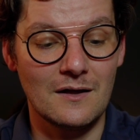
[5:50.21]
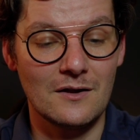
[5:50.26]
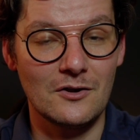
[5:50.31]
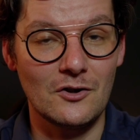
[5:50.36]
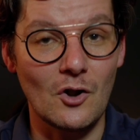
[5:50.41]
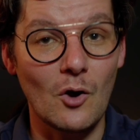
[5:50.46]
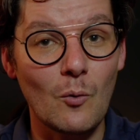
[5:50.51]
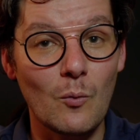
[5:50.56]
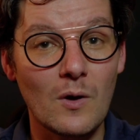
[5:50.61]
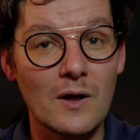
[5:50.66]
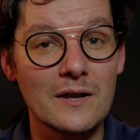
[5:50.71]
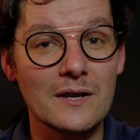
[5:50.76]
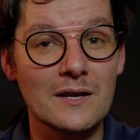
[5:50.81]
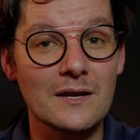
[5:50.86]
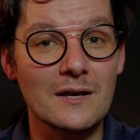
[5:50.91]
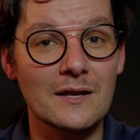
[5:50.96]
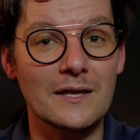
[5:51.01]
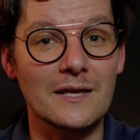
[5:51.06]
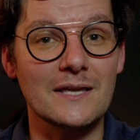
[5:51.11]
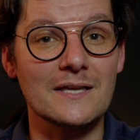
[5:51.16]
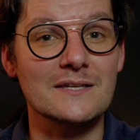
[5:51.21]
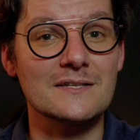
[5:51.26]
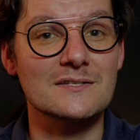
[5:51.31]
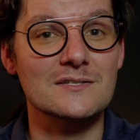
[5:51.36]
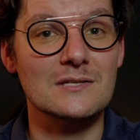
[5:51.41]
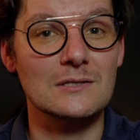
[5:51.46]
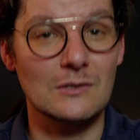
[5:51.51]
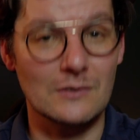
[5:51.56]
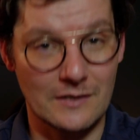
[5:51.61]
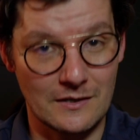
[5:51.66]
no one
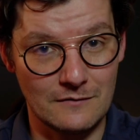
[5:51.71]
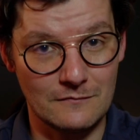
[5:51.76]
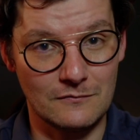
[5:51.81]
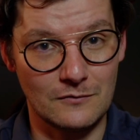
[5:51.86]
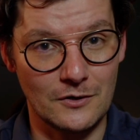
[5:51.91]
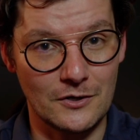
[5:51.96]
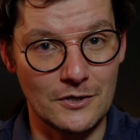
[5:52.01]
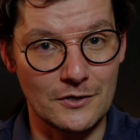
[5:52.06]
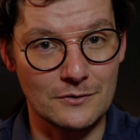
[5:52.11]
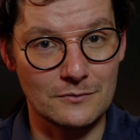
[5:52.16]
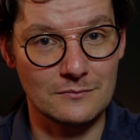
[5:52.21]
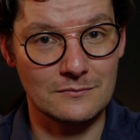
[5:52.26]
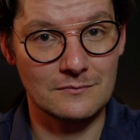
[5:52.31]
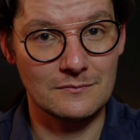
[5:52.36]
is looking for you.